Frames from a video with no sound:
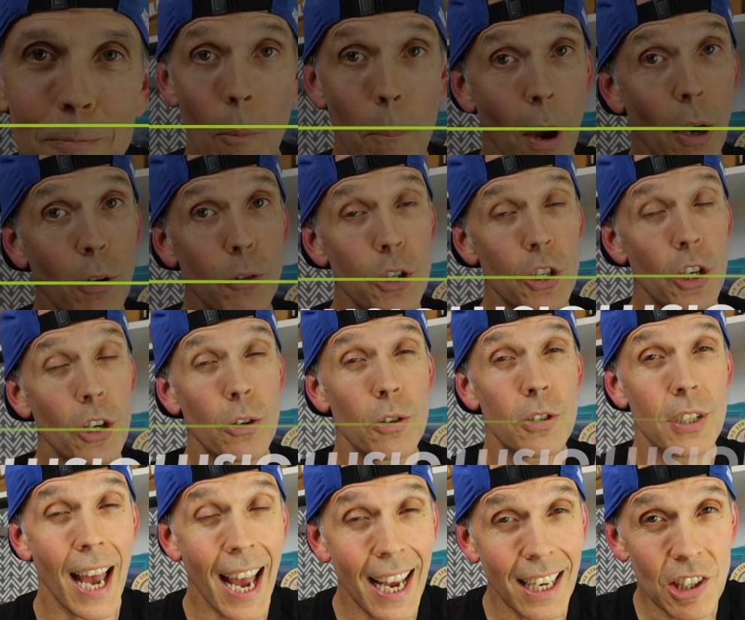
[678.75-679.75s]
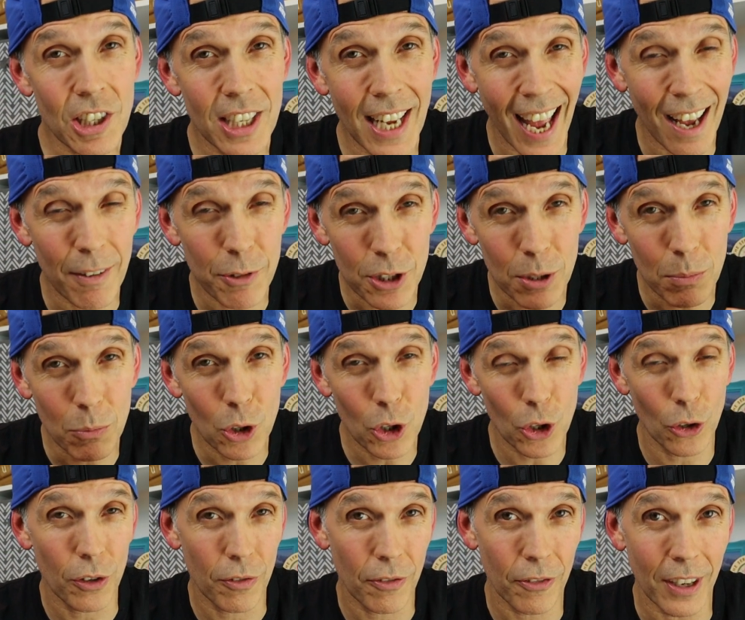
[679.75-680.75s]
Both shoes actually have some
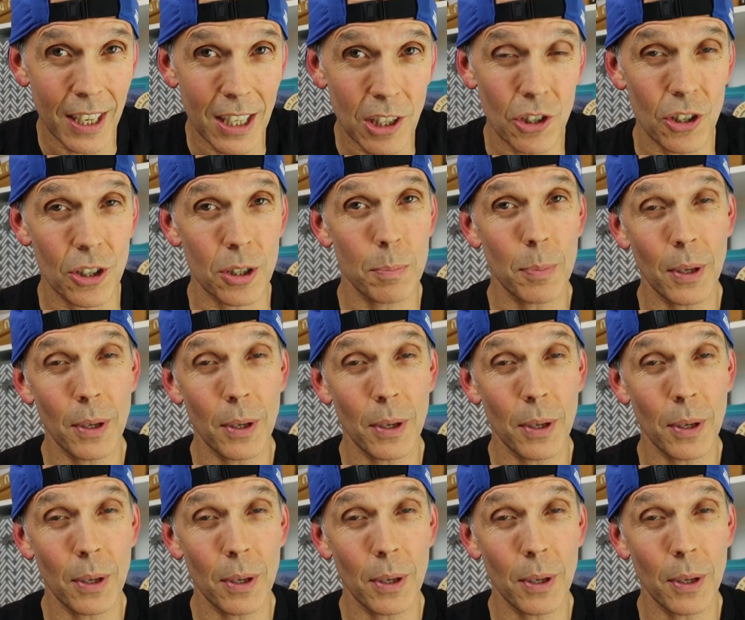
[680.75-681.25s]
good features,